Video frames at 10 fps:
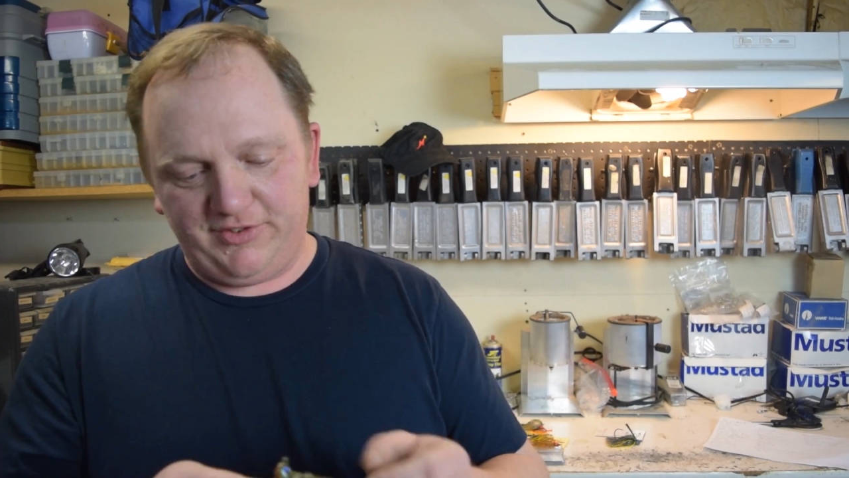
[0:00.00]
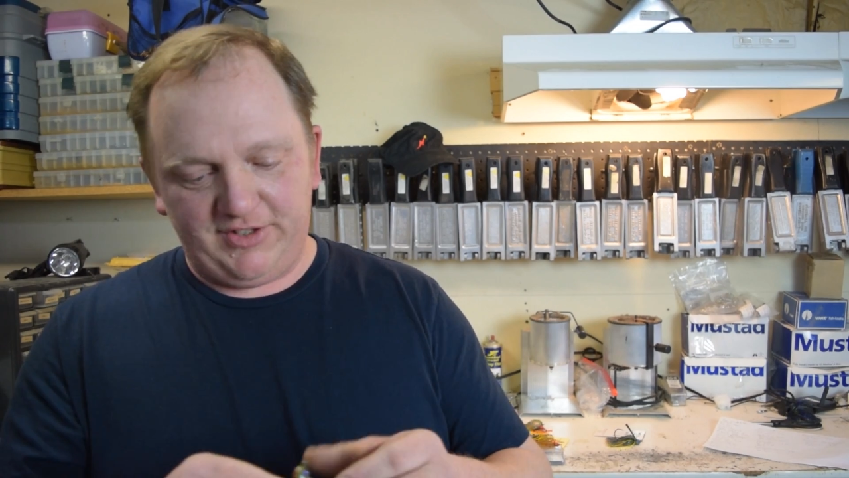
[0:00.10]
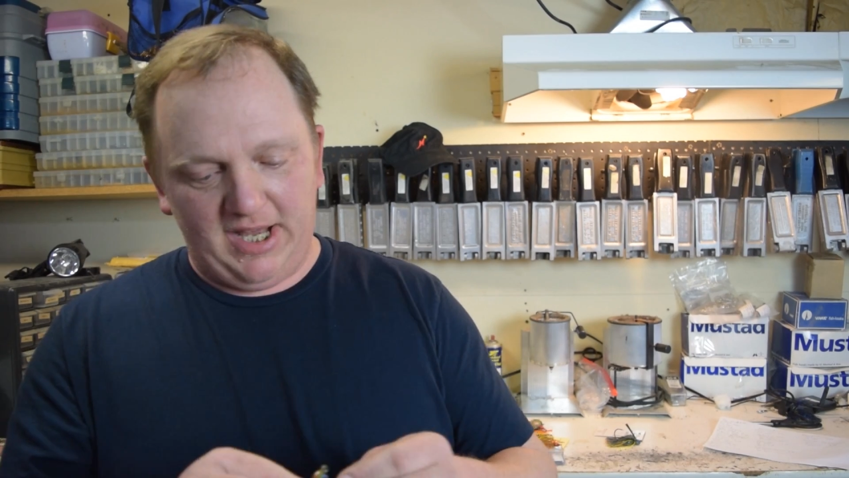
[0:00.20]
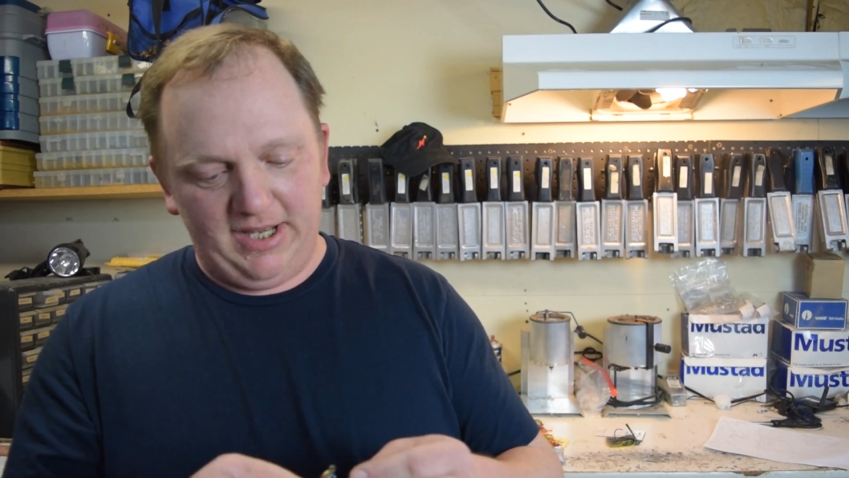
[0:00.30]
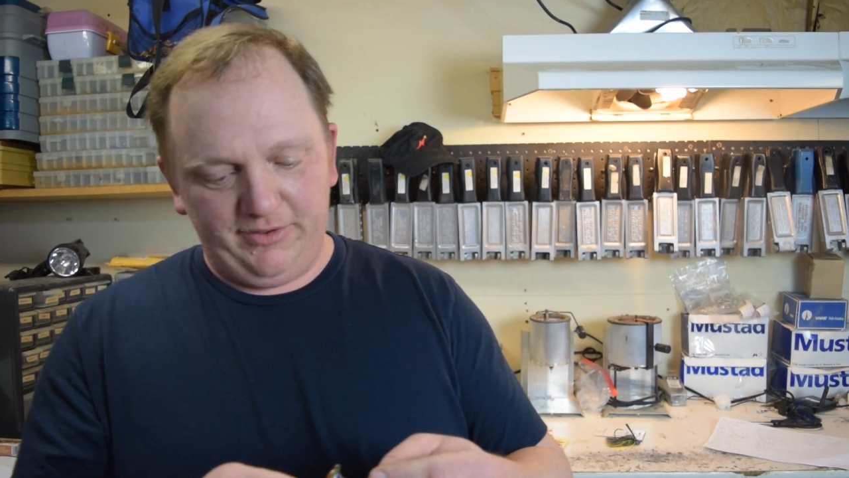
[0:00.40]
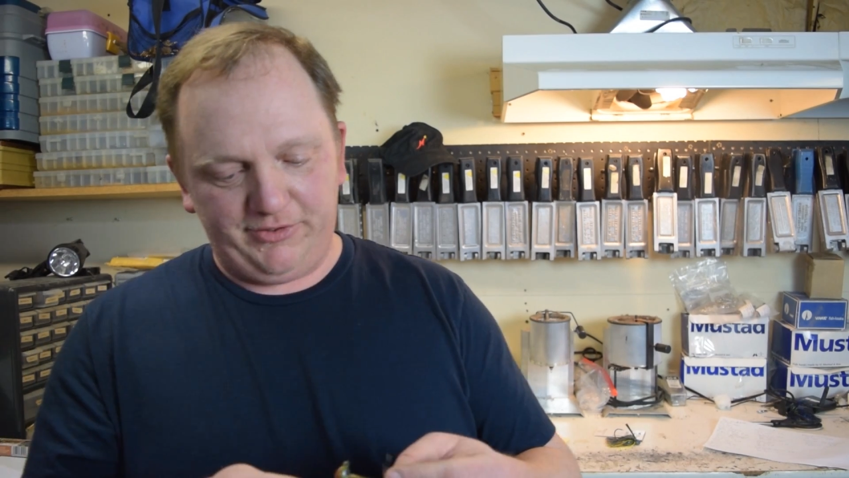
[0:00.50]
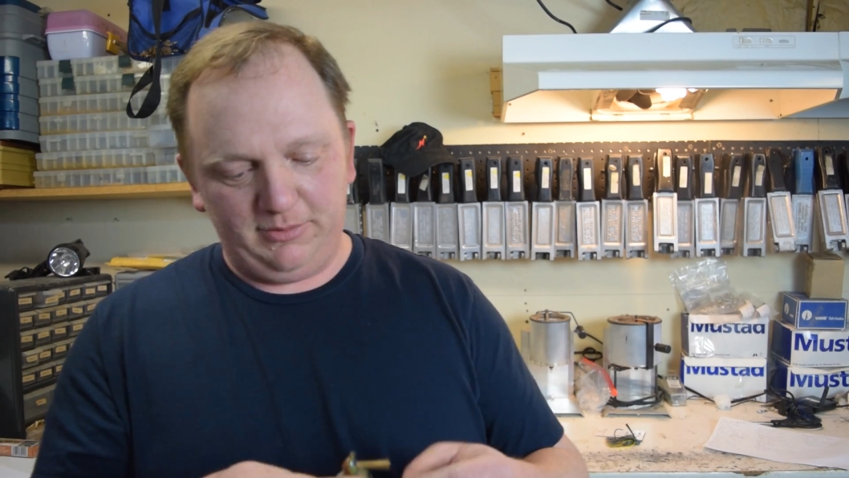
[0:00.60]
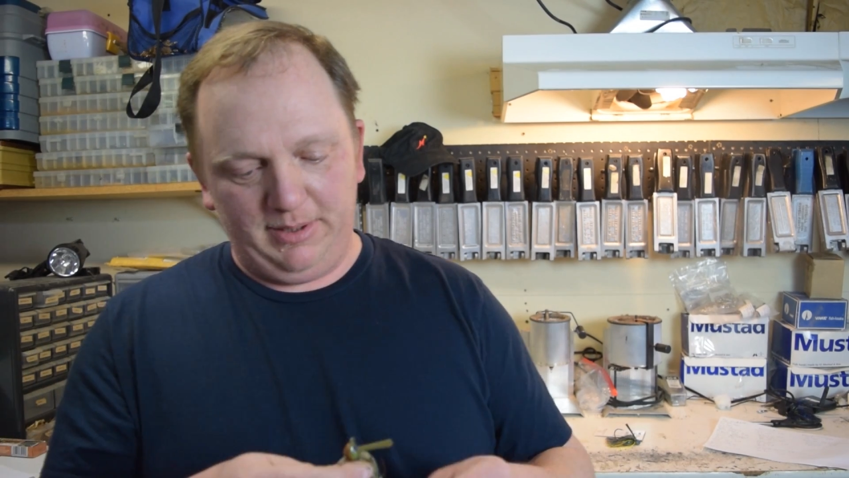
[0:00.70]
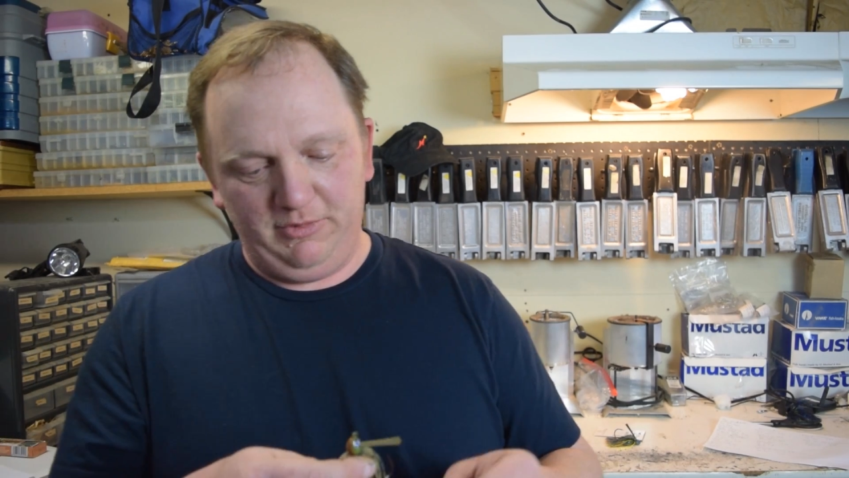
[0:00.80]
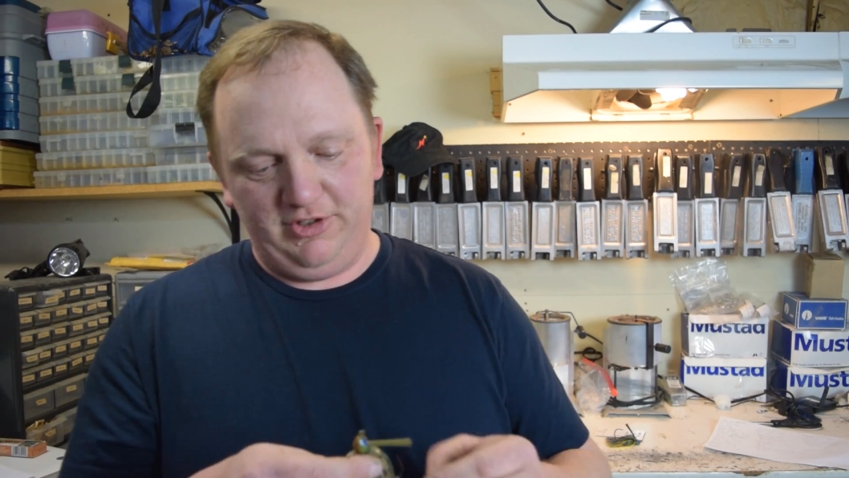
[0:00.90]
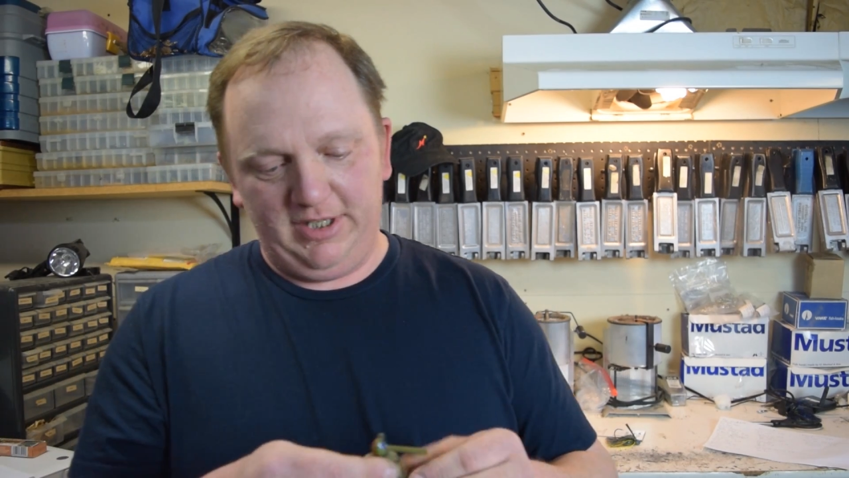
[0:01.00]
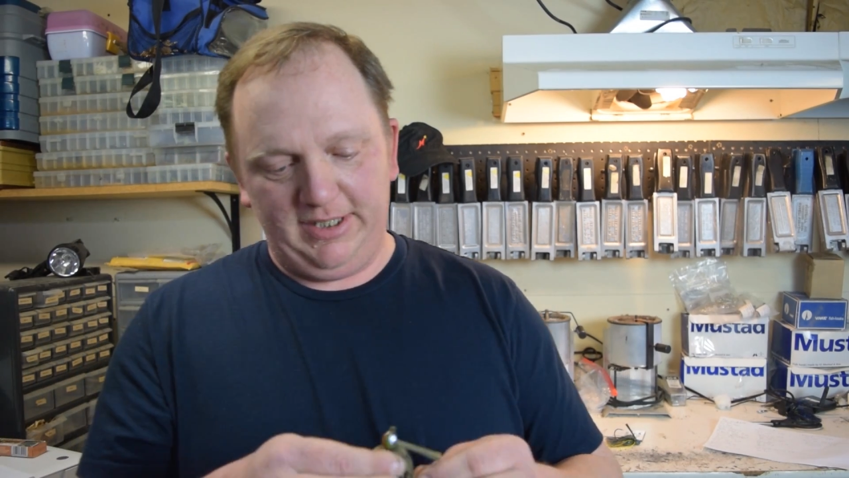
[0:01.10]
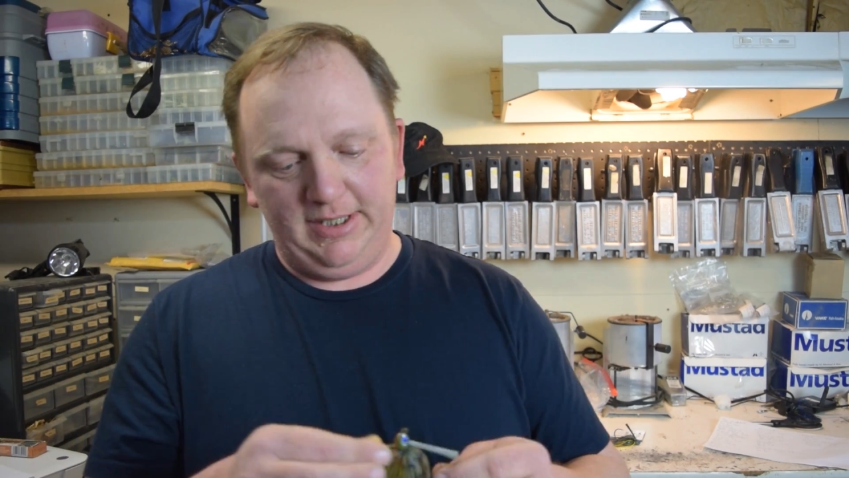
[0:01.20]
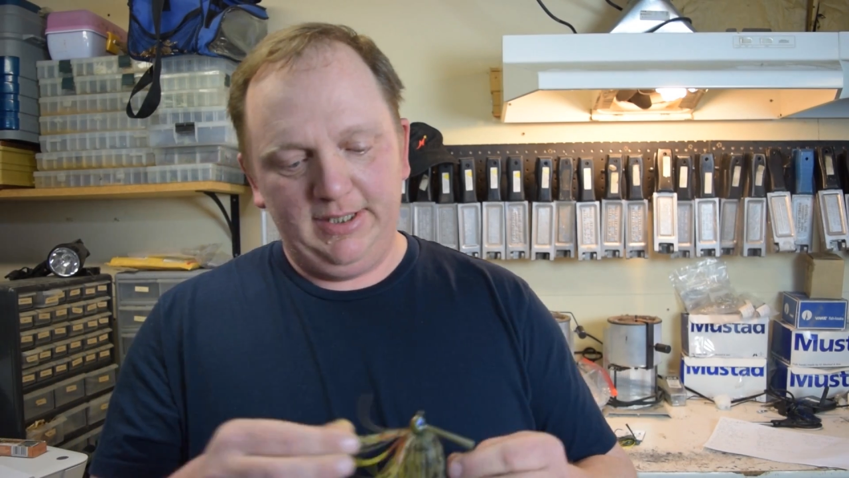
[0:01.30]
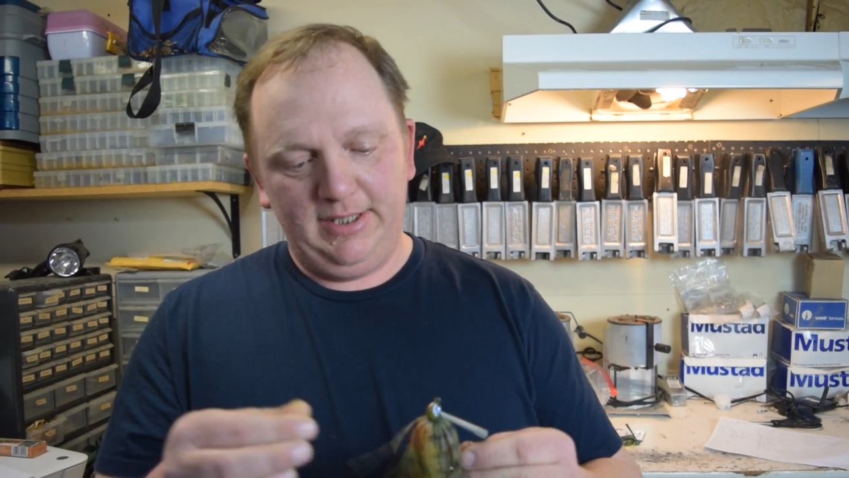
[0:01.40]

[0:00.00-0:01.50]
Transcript: style swim jig.